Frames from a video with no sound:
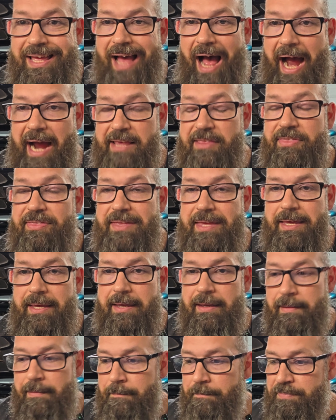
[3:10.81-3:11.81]
I
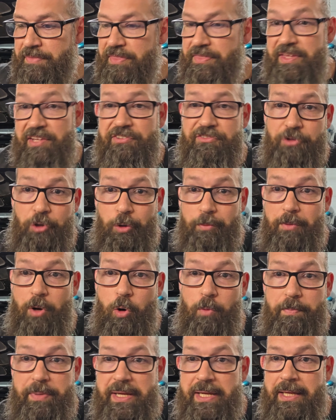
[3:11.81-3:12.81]
think this
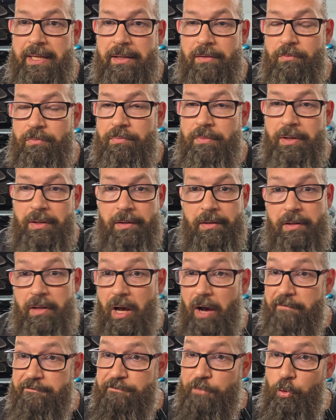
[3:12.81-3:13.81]
turbo being
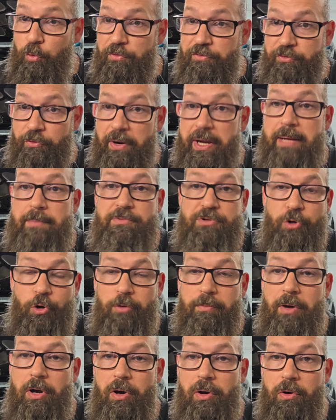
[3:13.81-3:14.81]
a full frame
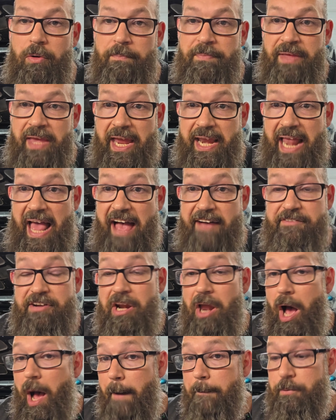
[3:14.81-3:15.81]
turbo and having
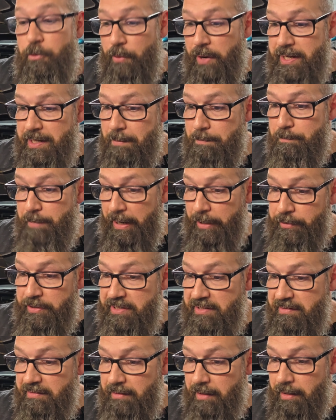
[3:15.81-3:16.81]
an upgraded
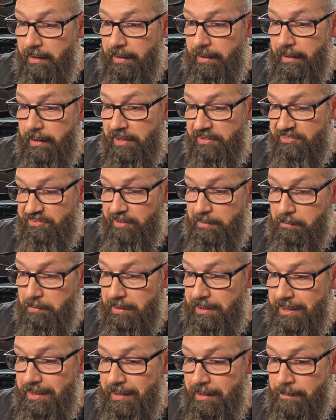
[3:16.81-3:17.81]
bearing
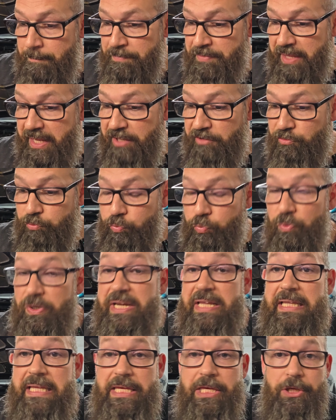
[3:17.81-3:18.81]
assembly is
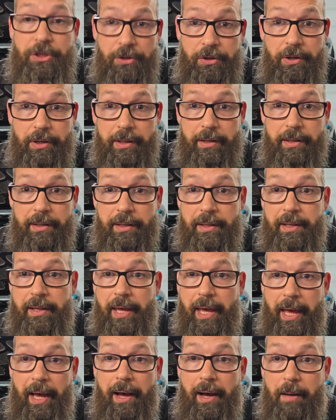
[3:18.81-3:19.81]
really good,
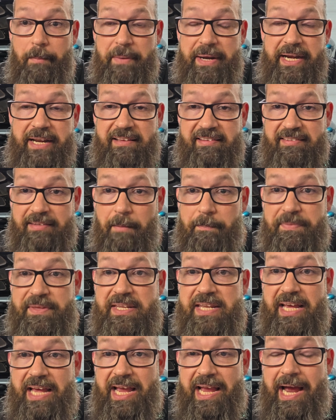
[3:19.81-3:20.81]
and is
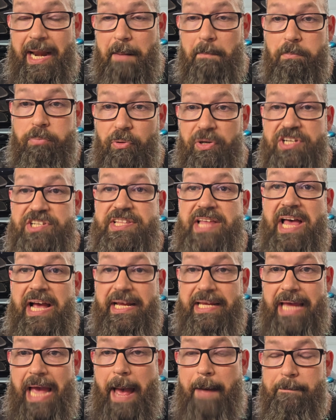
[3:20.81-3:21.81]
something that can kind of bridge
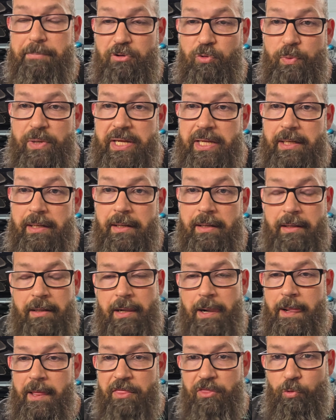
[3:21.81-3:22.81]
that gap between
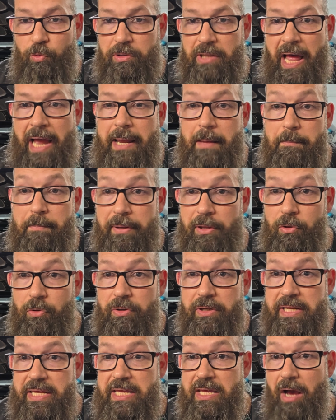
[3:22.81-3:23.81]
the
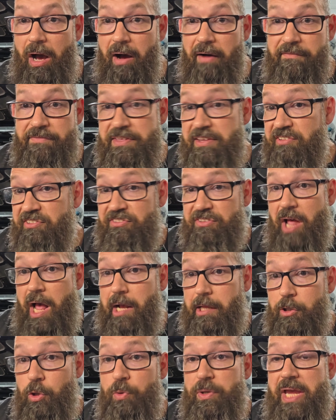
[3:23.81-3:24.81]
reliability of this
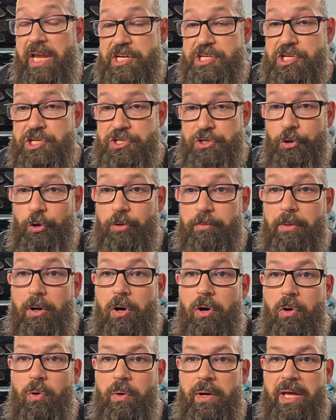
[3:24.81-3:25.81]
stock location
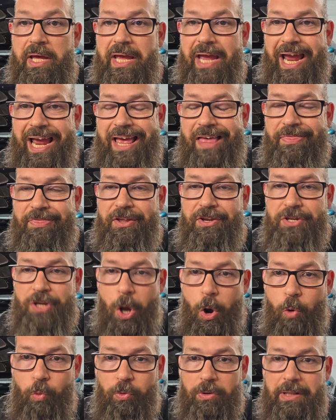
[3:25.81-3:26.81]
turbo and the
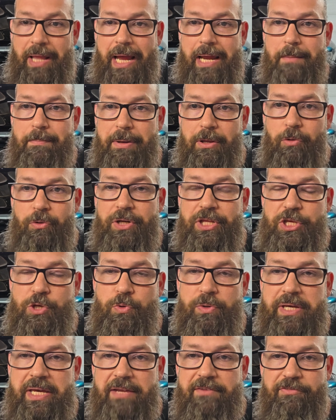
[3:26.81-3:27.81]
known reliability you
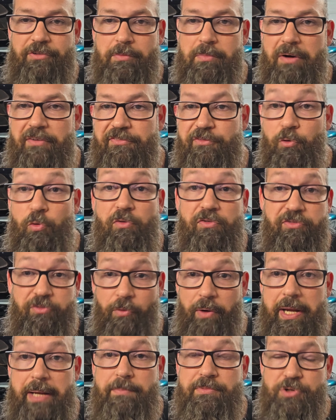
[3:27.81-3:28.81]
get from a full
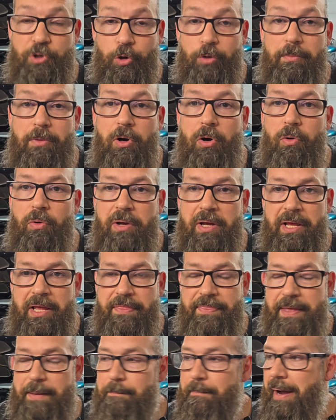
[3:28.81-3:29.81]
frame turbo
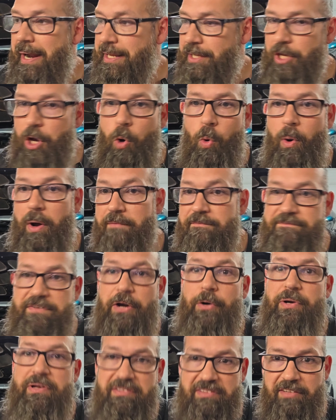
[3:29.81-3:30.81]
that might go on
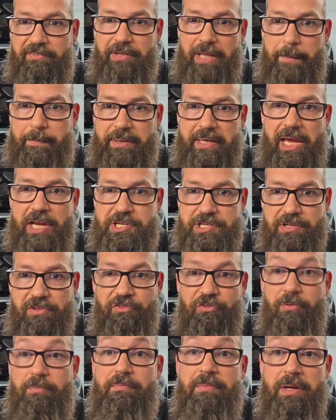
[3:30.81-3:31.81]
various different applications
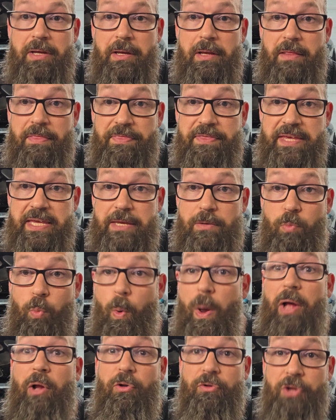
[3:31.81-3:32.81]
from the
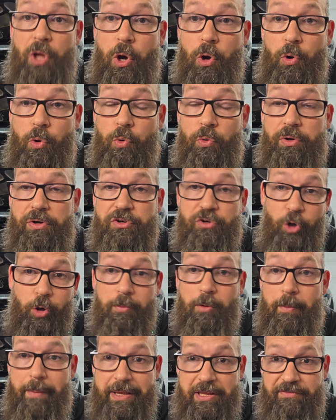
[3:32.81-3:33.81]
well-known
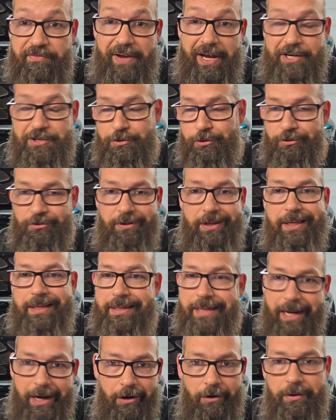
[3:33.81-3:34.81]
turbo manufacturers like
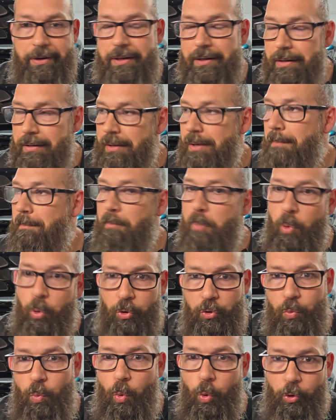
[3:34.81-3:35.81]
Garrett,
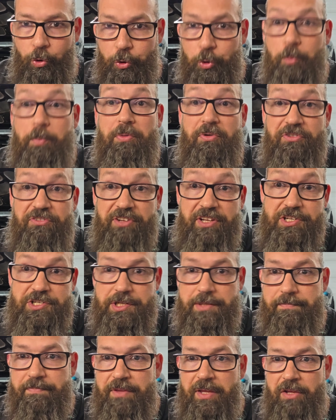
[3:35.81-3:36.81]
Borg Warner,
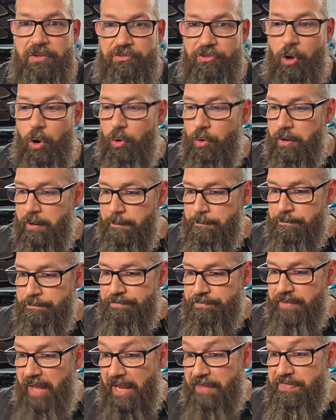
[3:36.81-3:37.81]
Precision. So
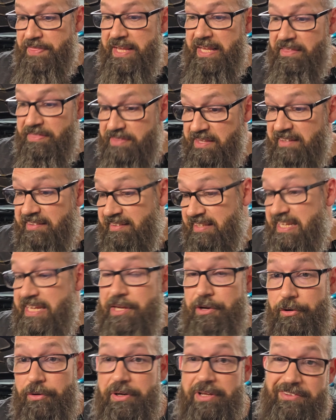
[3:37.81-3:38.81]
I think this
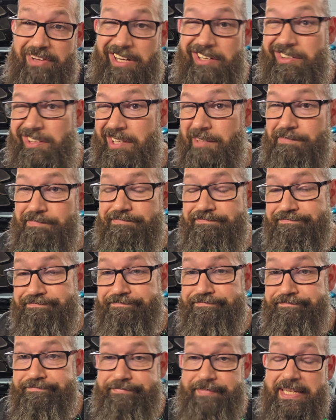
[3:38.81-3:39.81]
here is actually
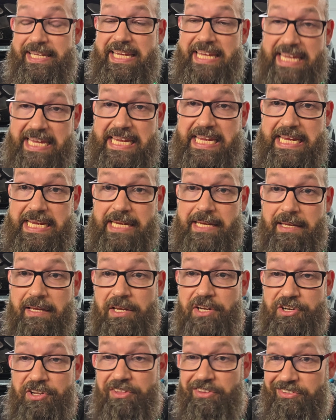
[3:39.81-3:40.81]
key
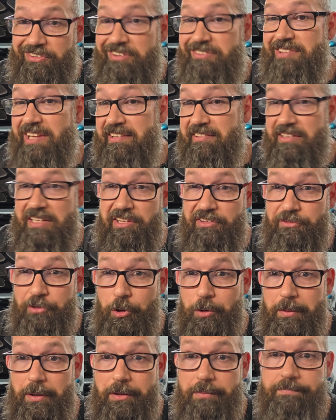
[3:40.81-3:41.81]
to the success of this
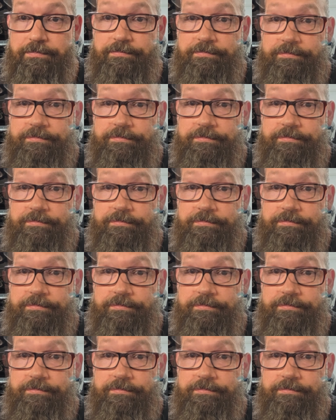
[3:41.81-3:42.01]
turbo.